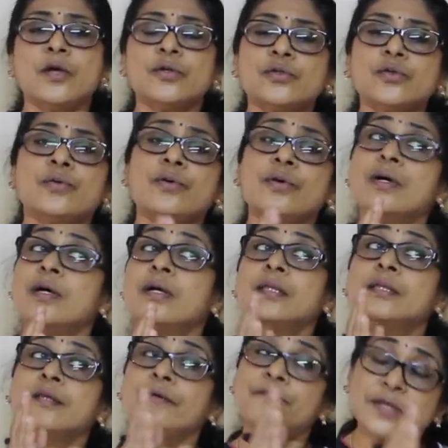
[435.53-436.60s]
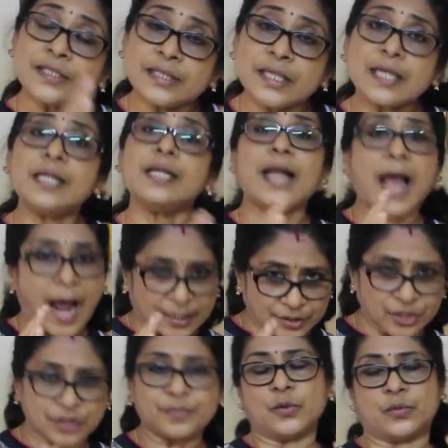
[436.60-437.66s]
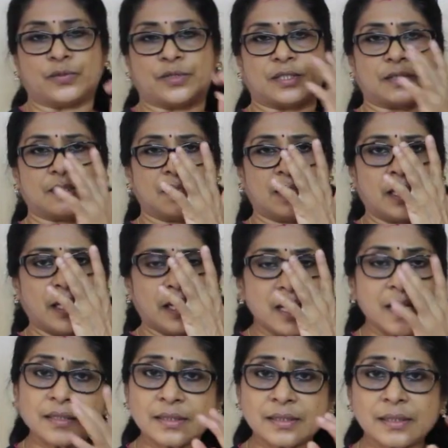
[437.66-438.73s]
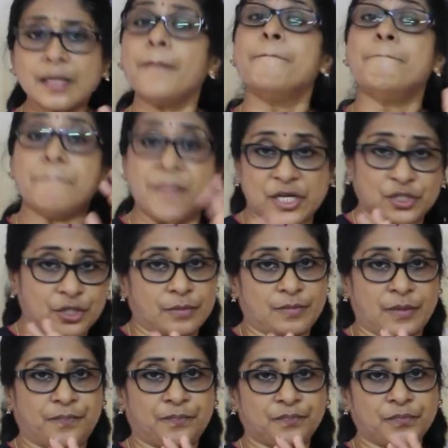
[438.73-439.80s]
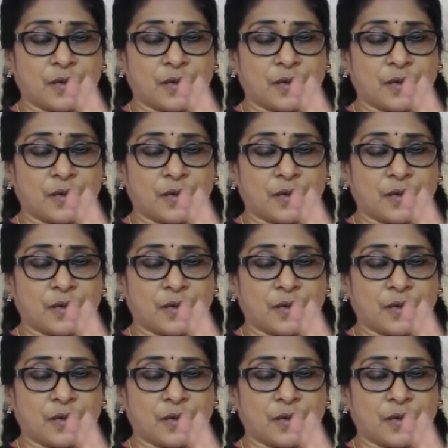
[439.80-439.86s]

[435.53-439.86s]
So the physical attributes is measurable.